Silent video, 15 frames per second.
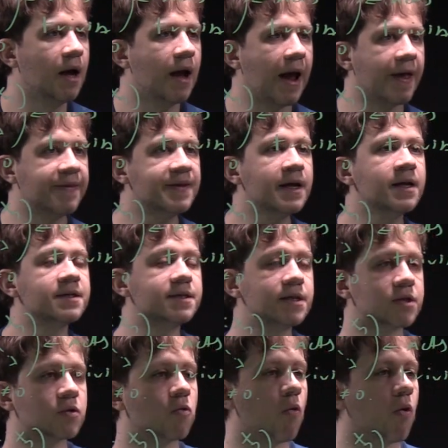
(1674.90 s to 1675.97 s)
And then in
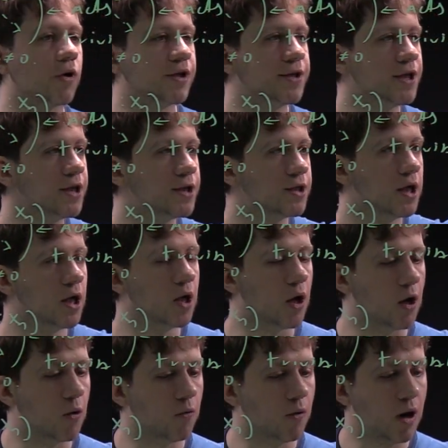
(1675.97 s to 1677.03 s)
this coordinate,
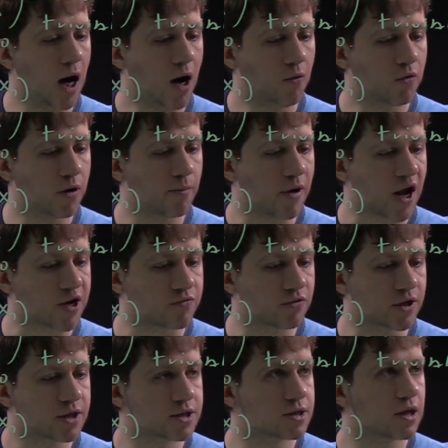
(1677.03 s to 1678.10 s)
our
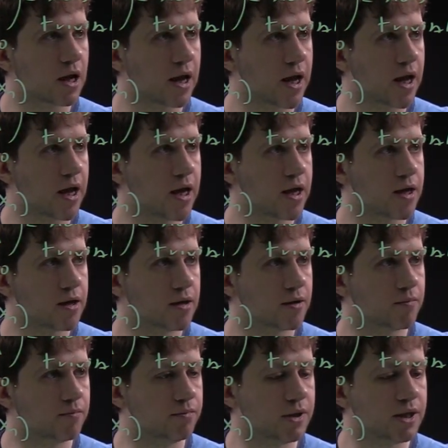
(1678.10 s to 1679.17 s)
matrix A,
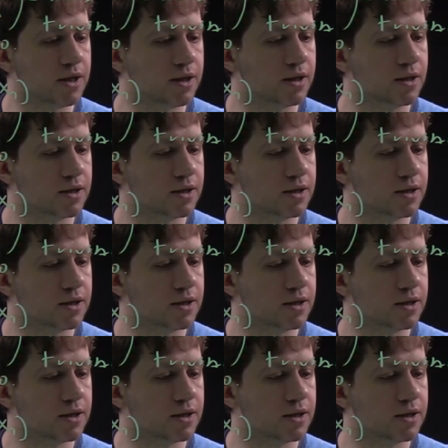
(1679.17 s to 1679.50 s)
B,